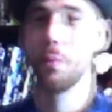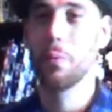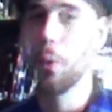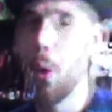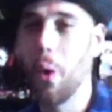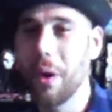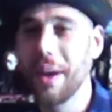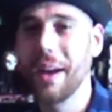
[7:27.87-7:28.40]

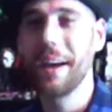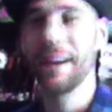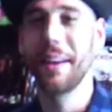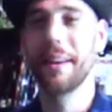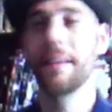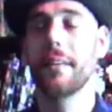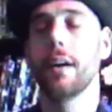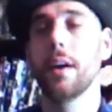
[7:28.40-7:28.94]
and
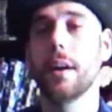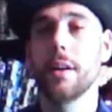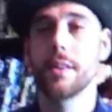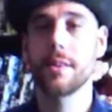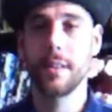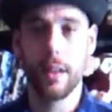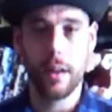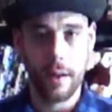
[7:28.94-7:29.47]
walking and
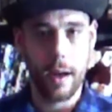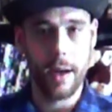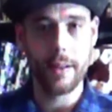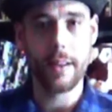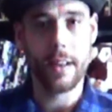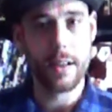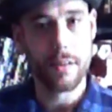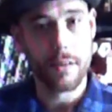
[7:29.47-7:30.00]
stealing
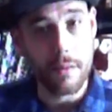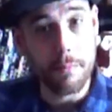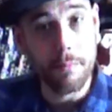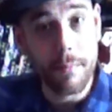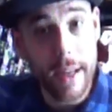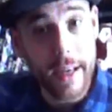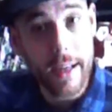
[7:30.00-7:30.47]
ideas from